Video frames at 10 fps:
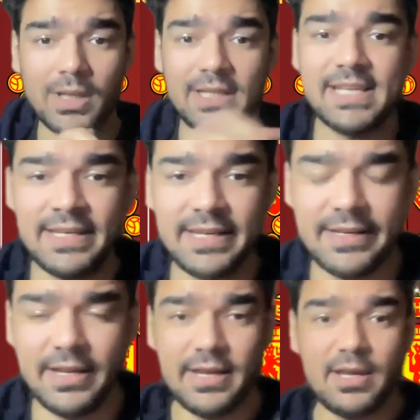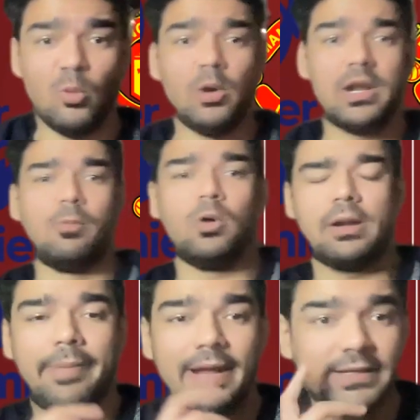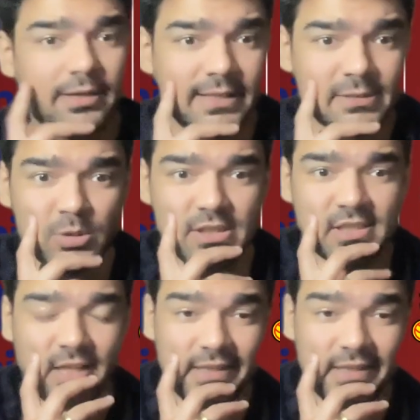It's ended. What a belter this was.